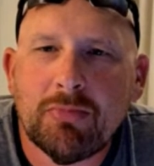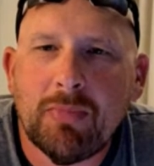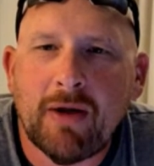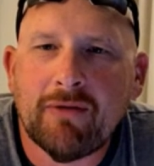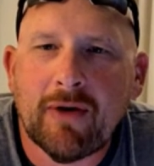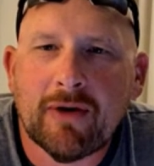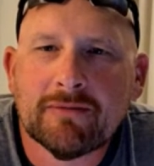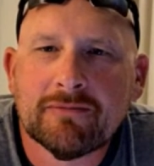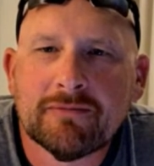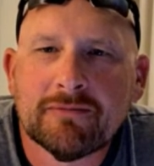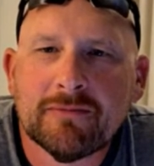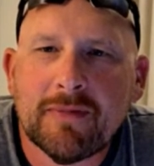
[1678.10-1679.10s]
by far.
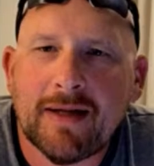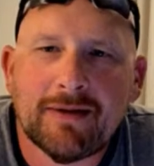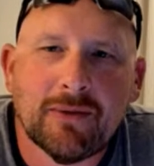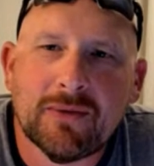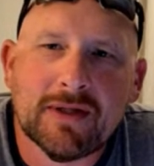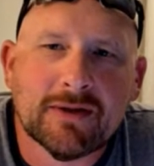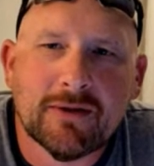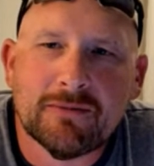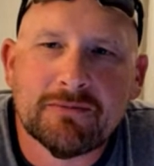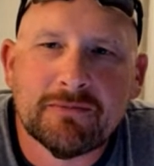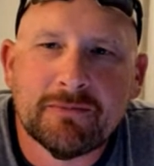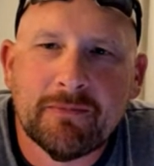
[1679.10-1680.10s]
I don't think
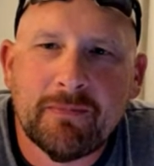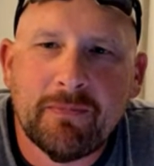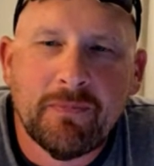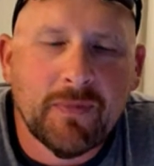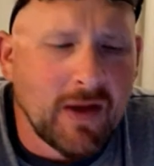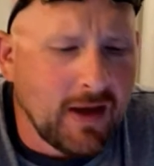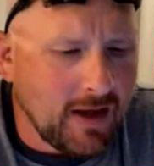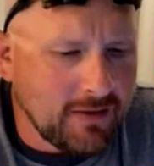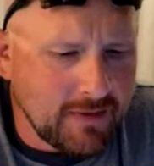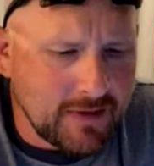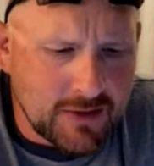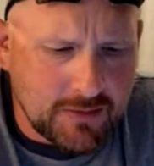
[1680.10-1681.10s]
so.
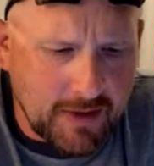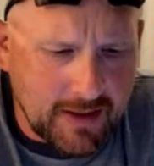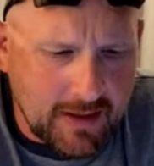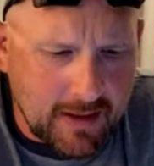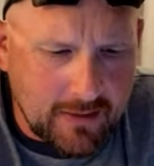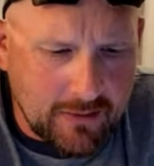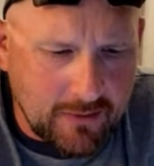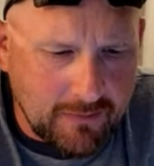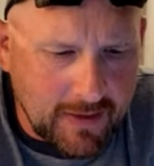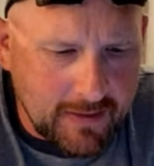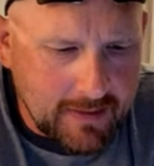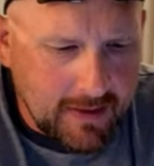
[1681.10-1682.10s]
Adventures by D, I don't know
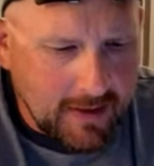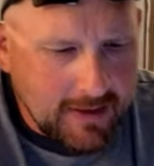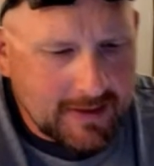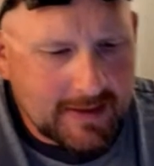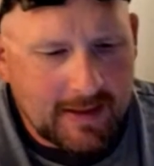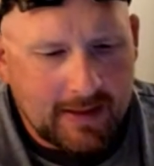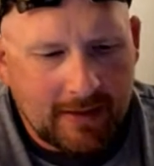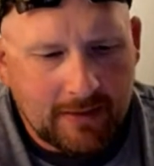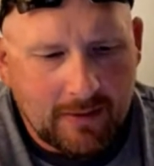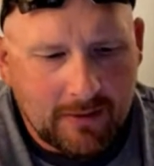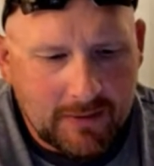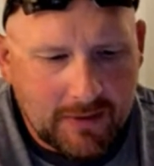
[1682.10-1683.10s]
if I said
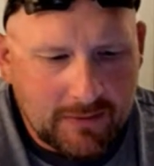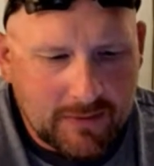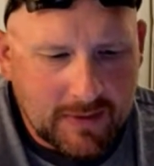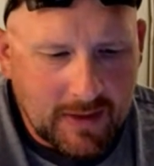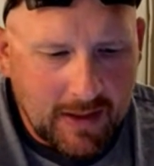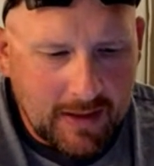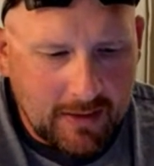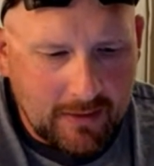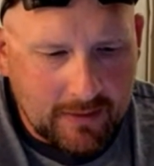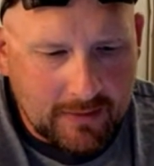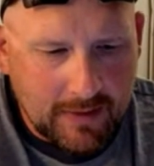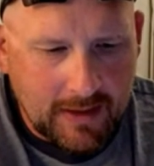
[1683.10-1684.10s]
hello to you tonight.
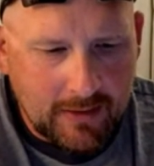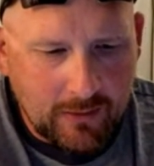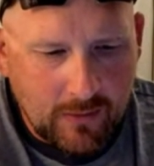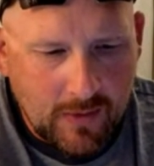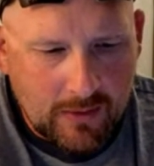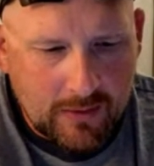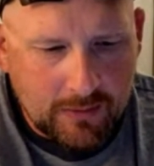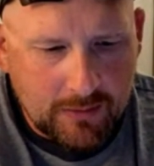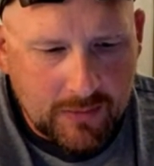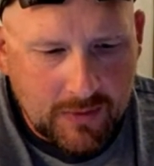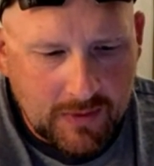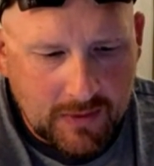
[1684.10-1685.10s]
Eric Lee, welcome